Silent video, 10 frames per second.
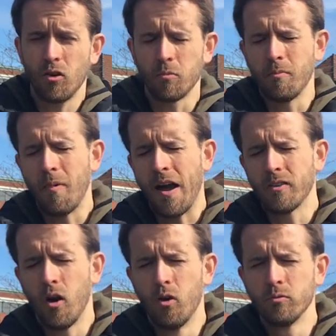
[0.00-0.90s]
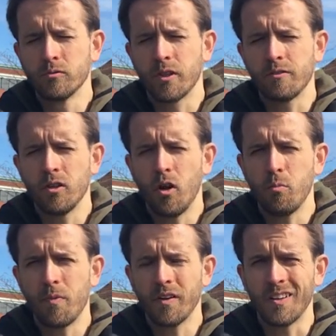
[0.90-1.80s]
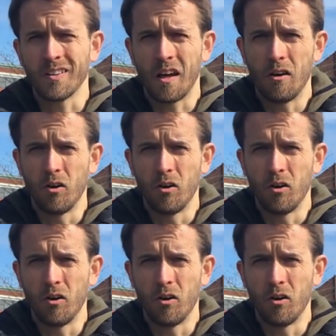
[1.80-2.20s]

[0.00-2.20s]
on my own development and